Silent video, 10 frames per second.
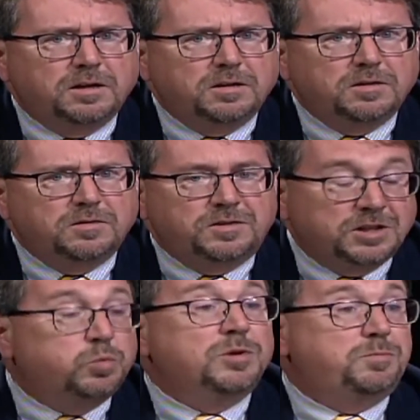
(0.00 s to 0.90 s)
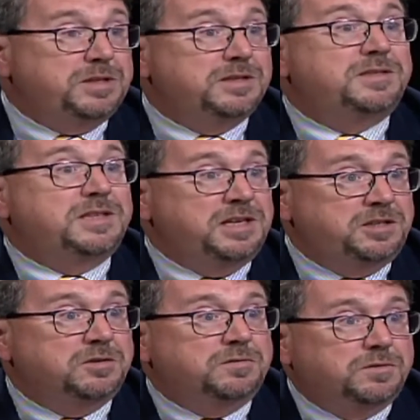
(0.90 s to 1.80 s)
This would be
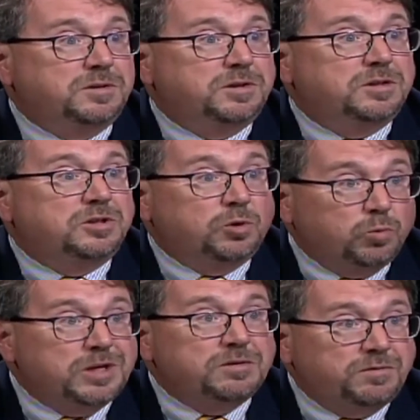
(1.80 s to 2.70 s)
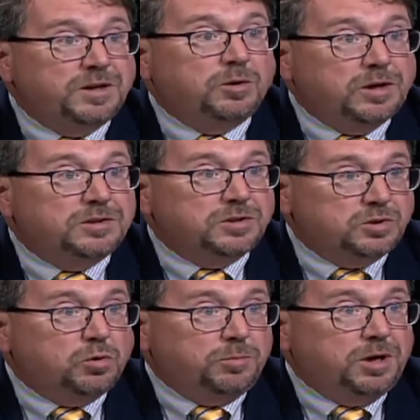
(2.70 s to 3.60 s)
incentive to reinvigorate the
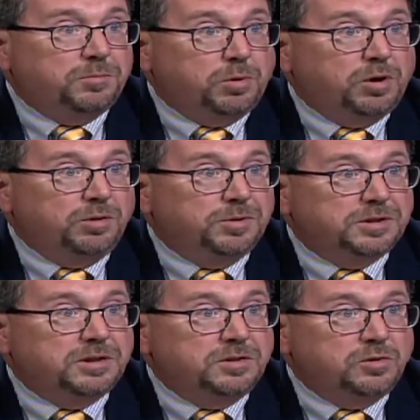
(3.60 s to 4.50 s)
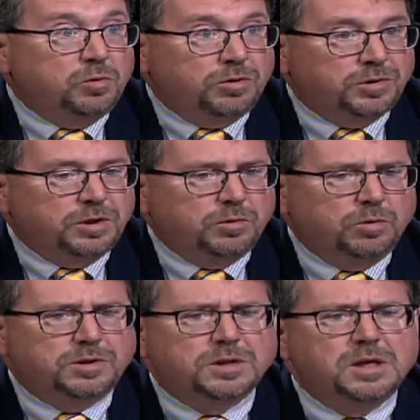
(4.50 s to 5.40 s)
Stormont Parliament in the north, in other words.